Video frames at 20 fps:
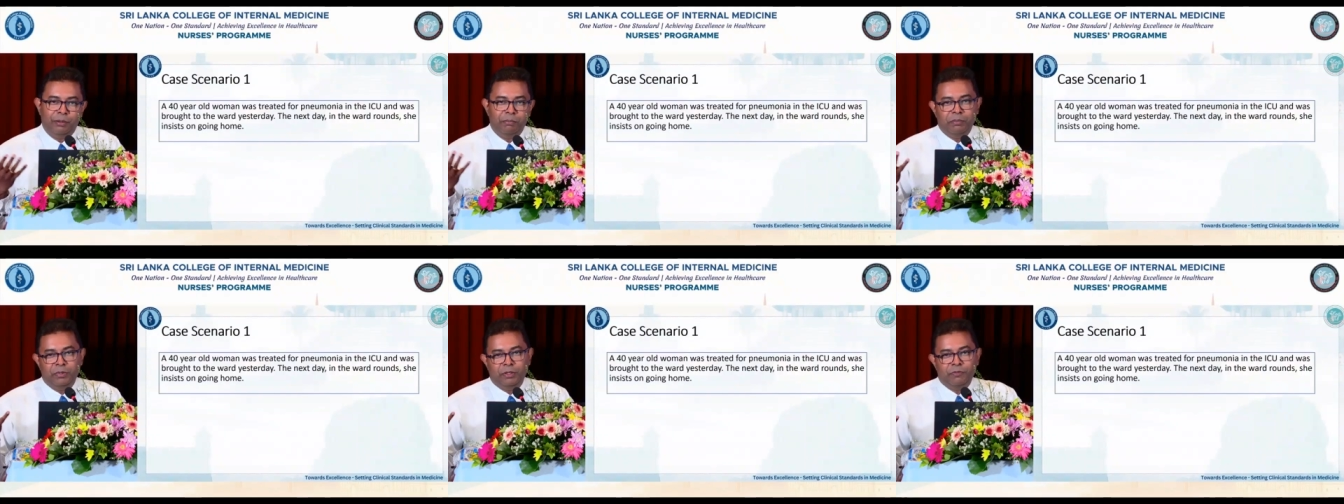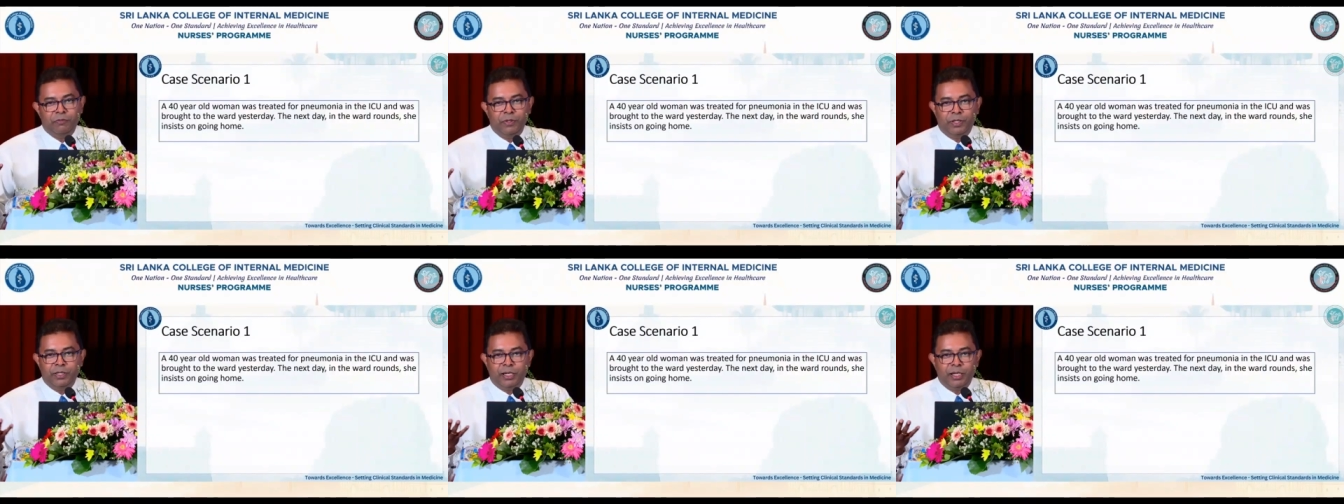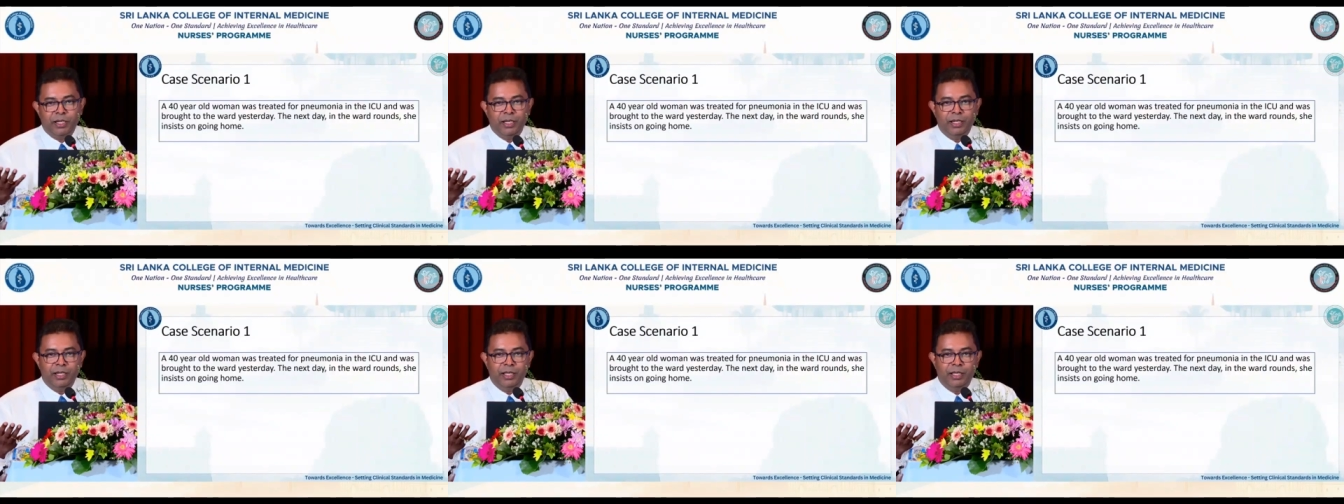if you're a
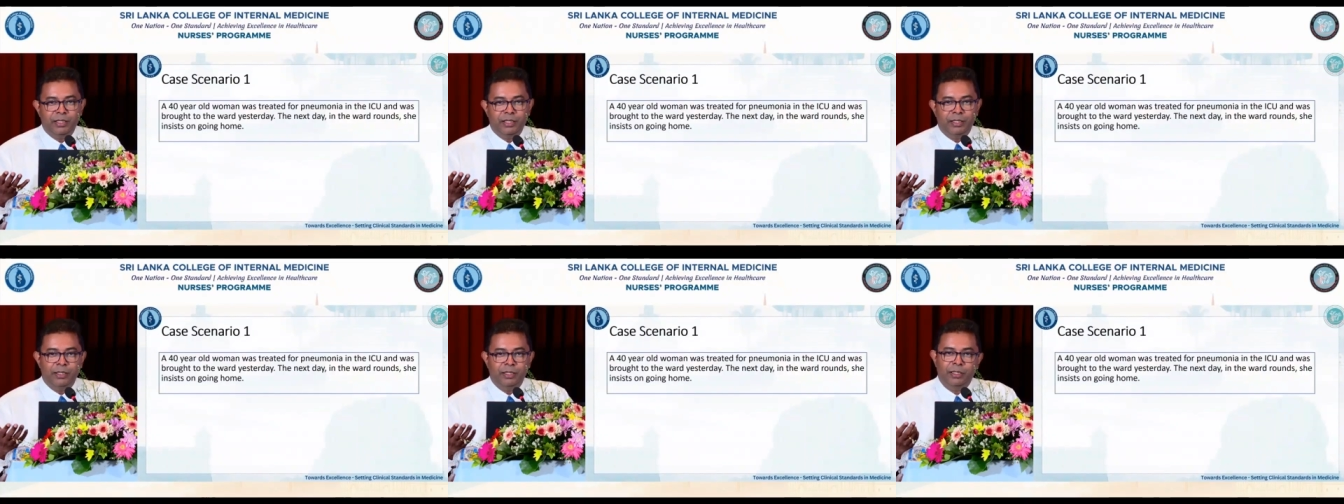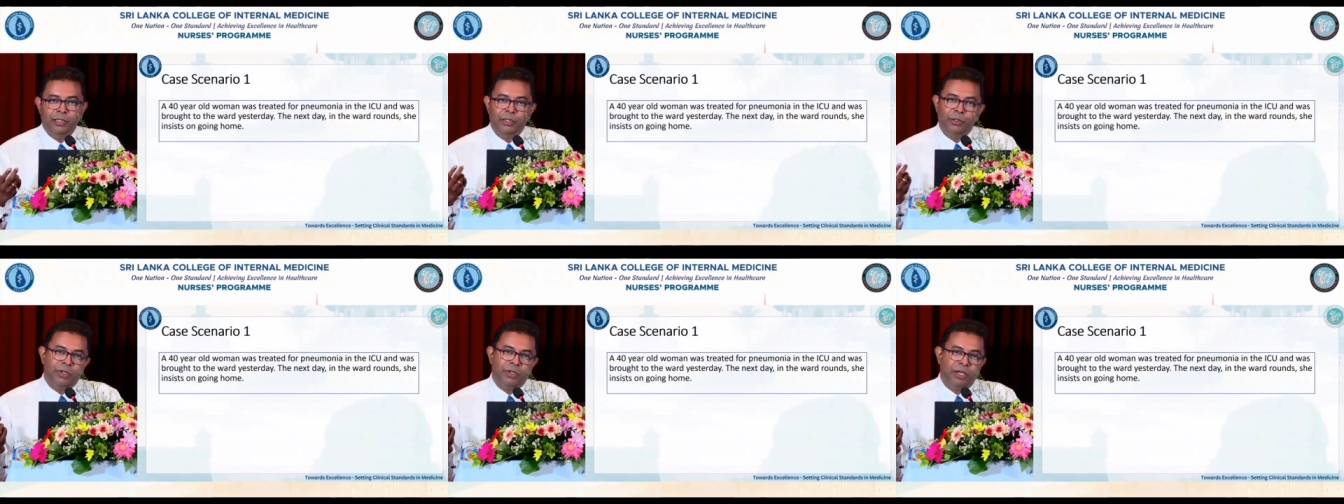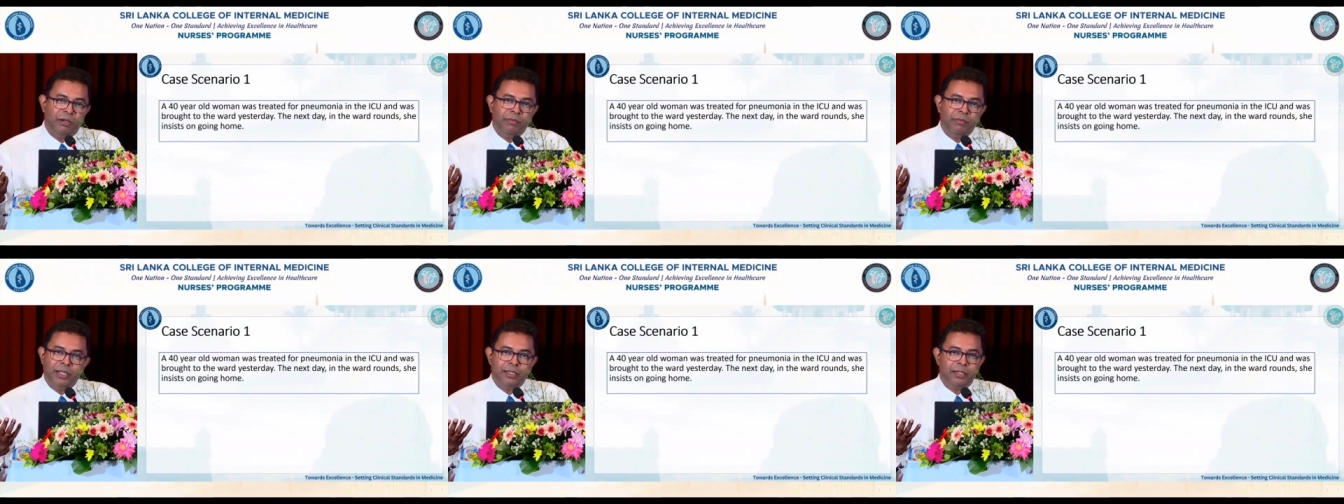teenager, to
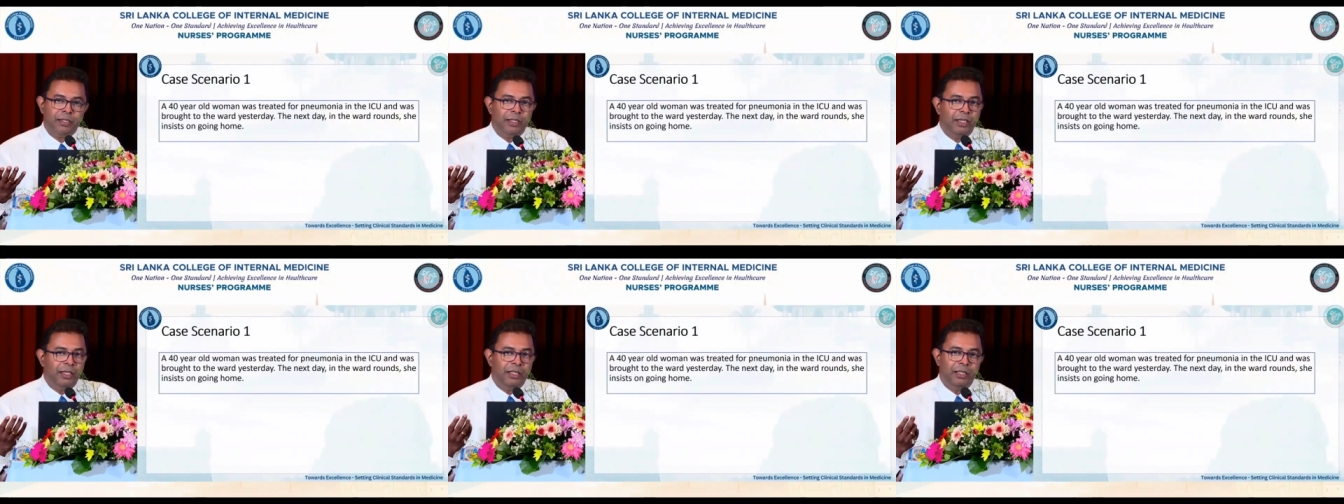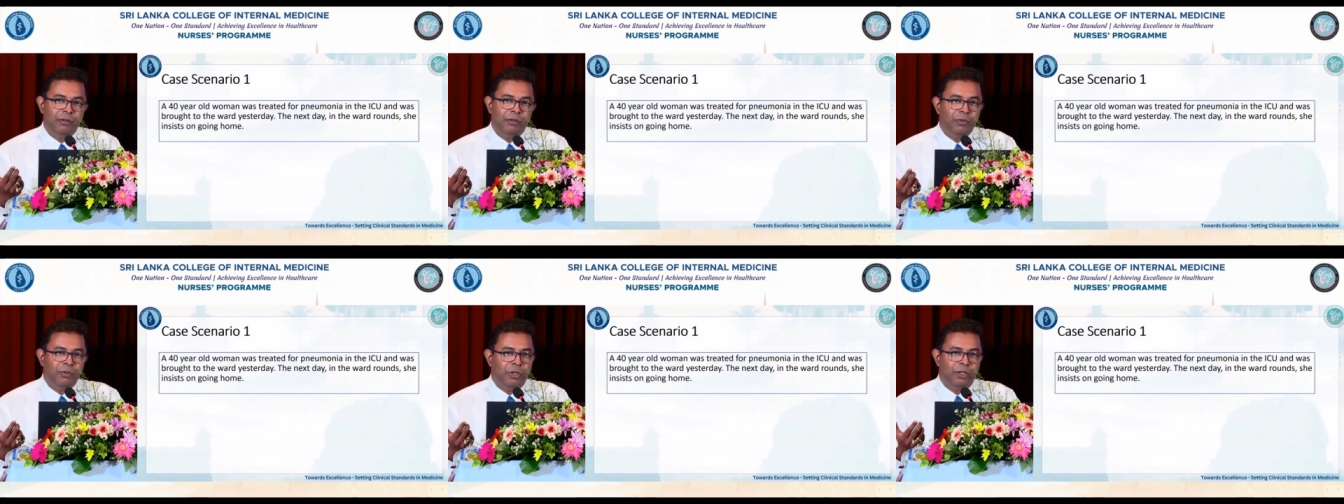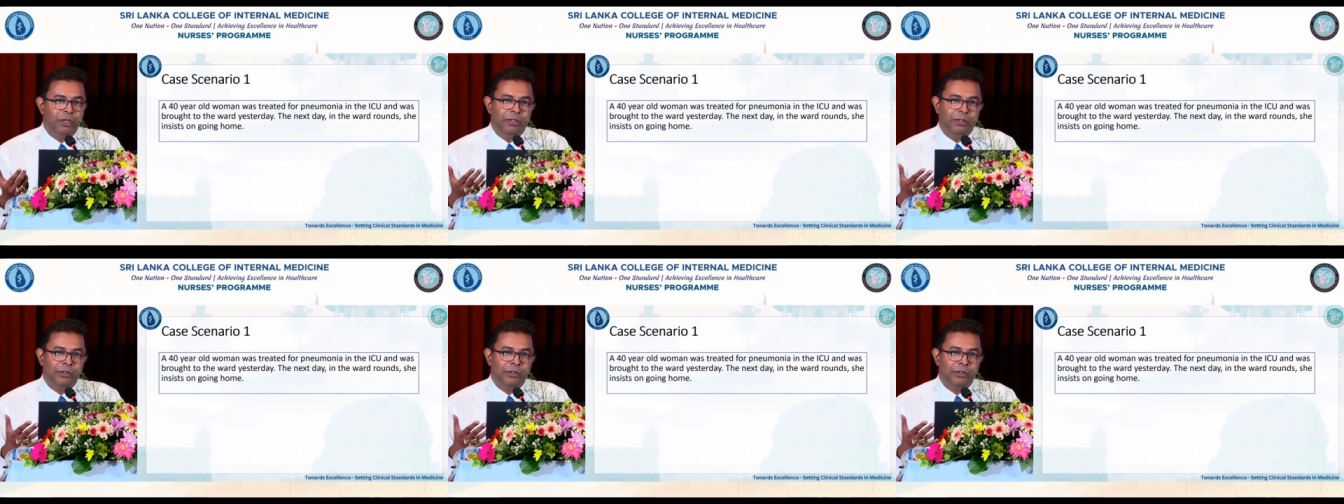come and stay in the ward.